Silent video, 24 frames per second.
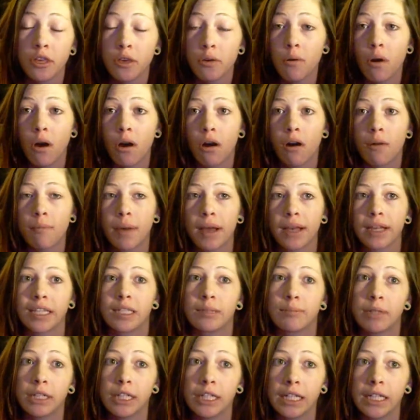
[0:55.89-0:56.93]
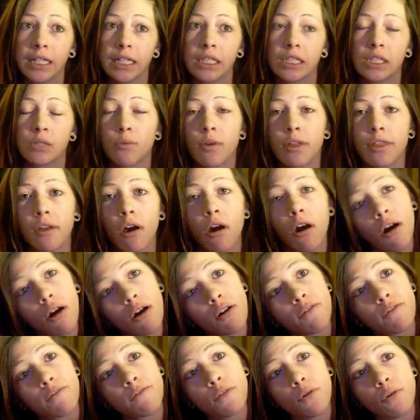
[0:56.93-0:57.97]
you all my experience with
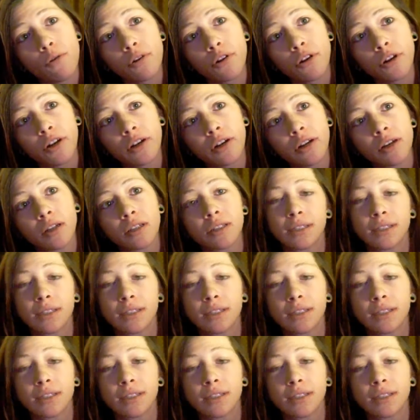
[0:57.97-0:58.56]
all 4